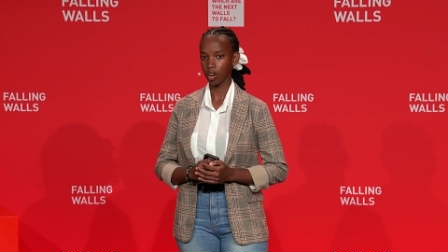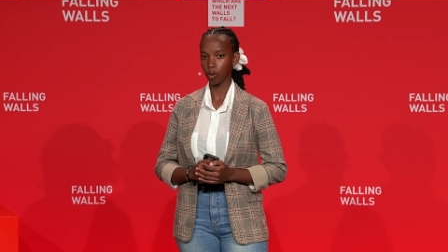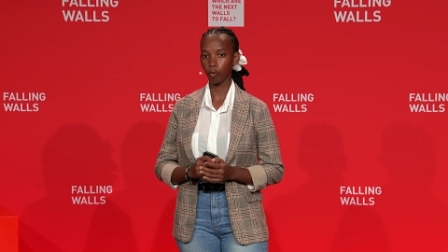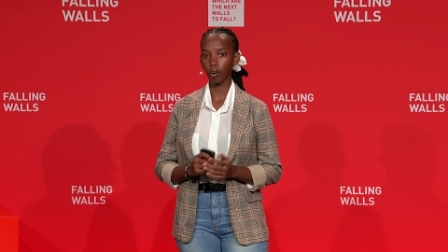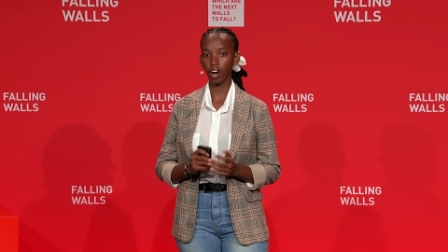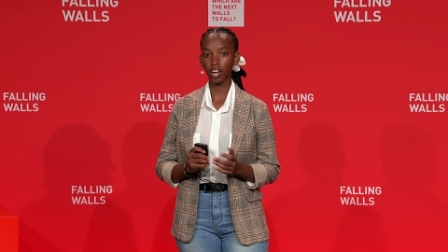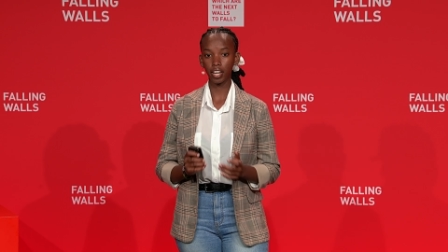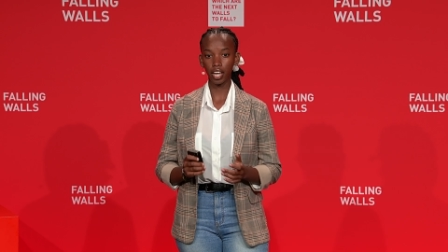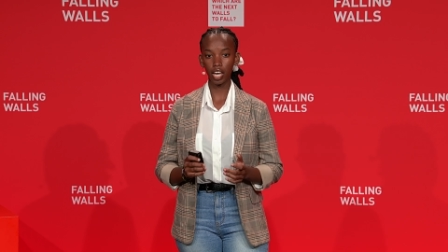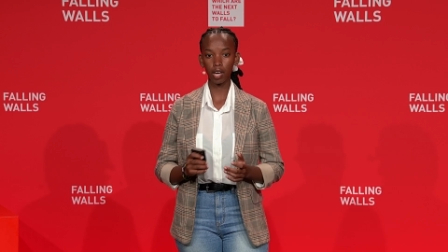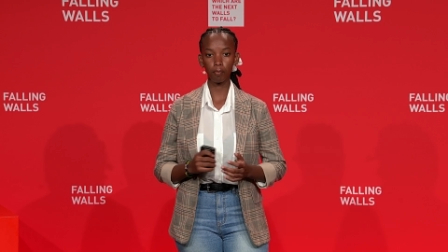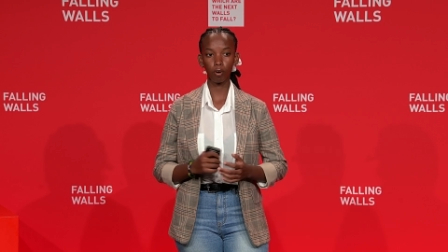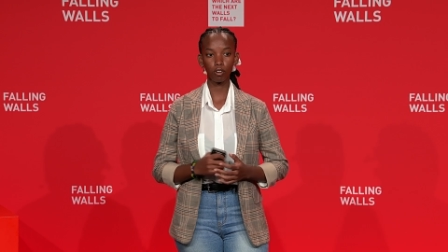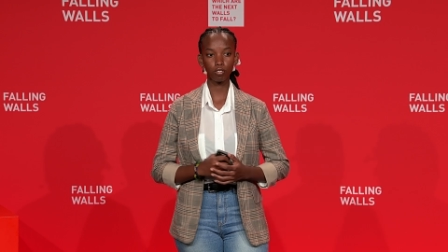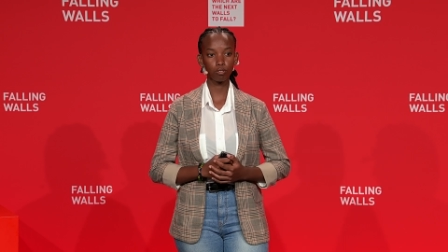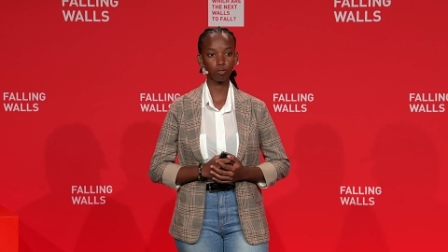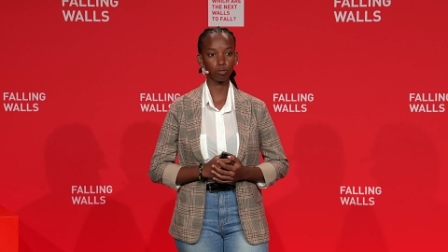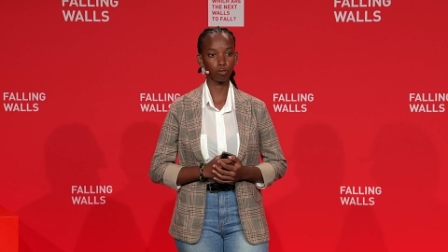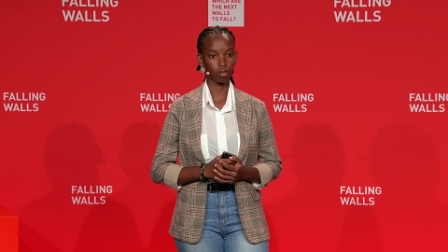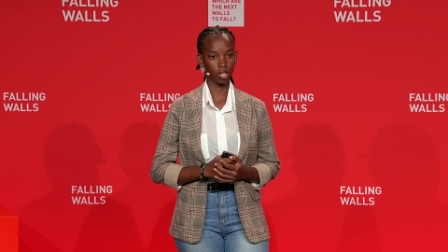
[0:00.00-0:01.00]
were unable
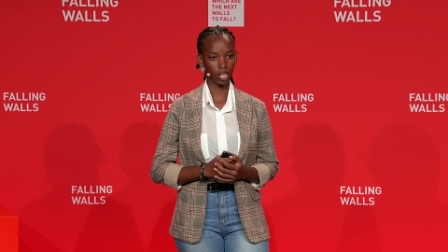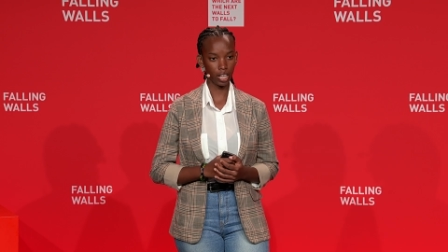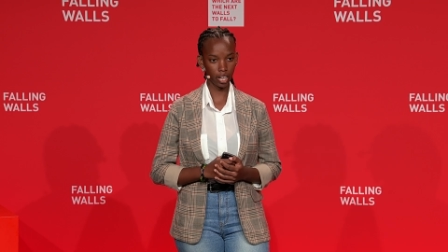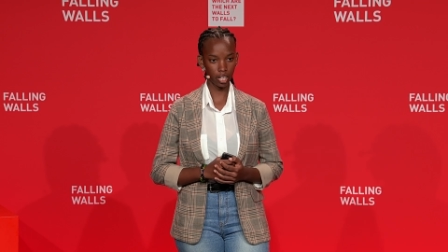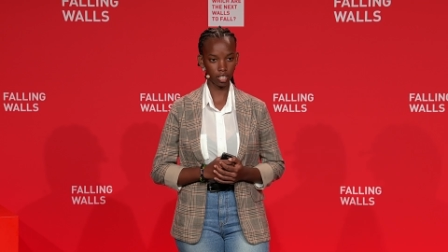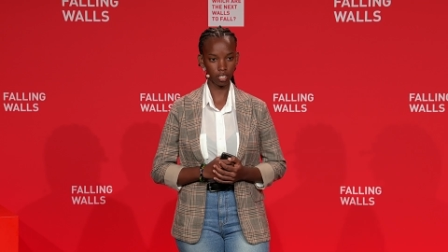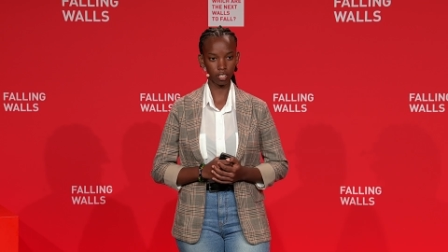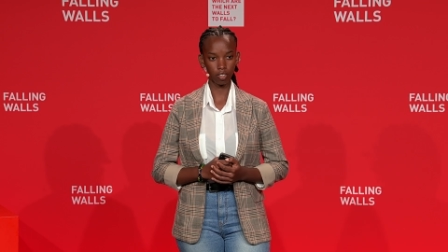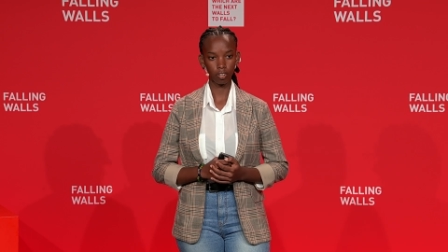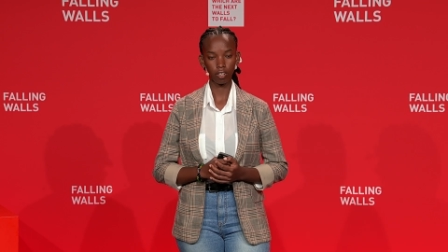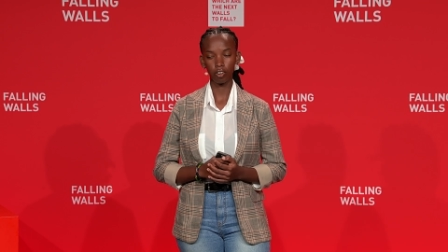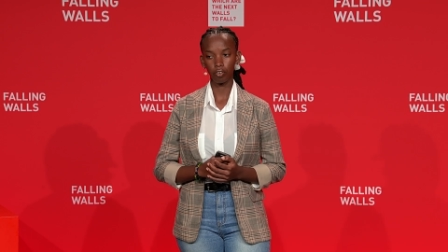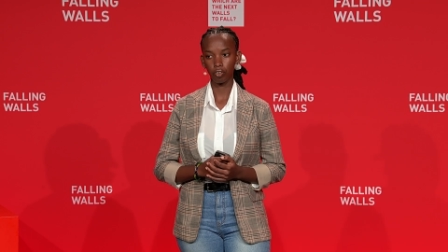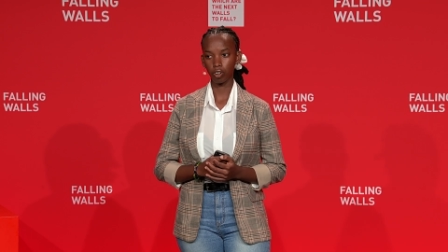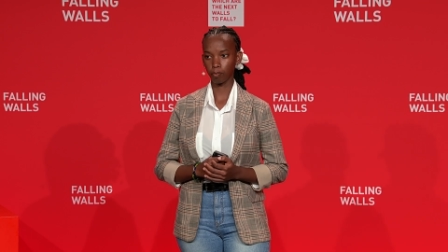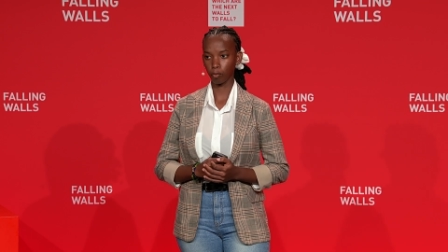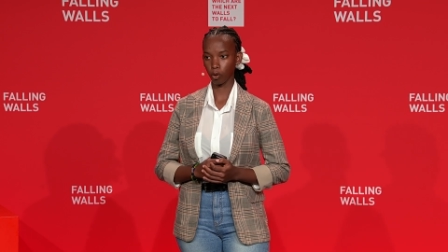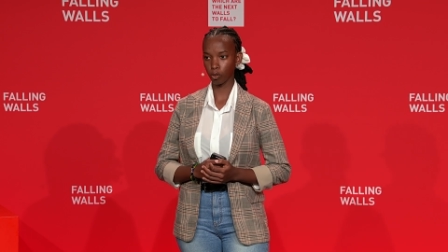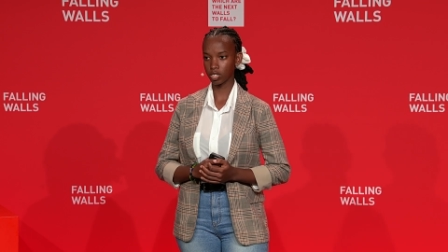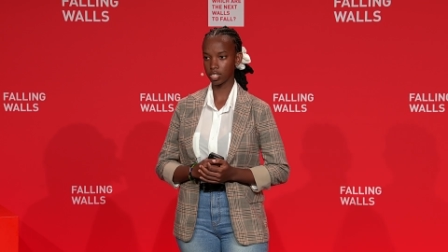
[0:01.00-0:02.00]
to learn
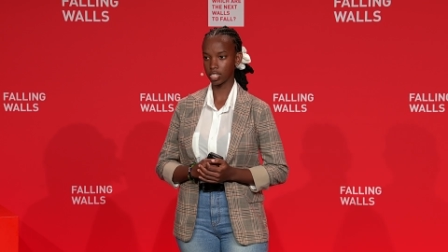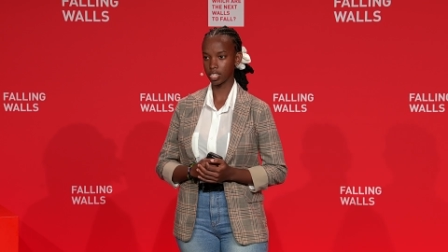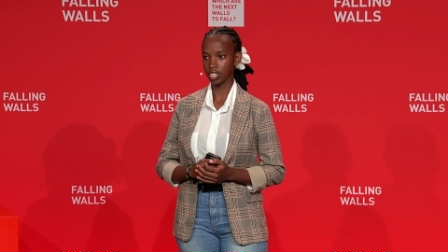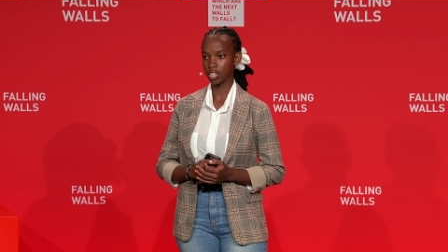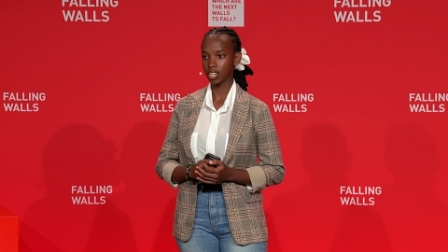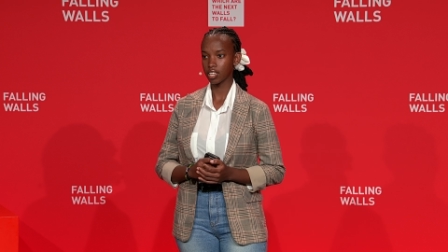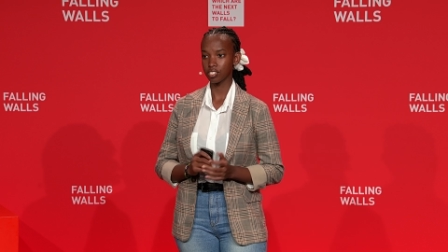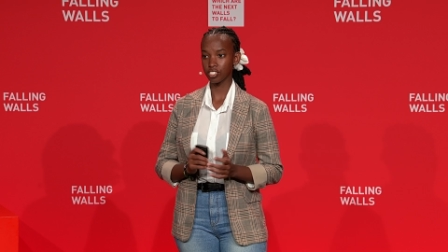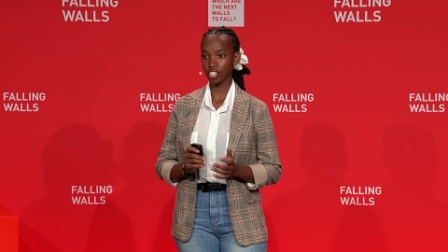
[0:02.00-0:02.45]
remotely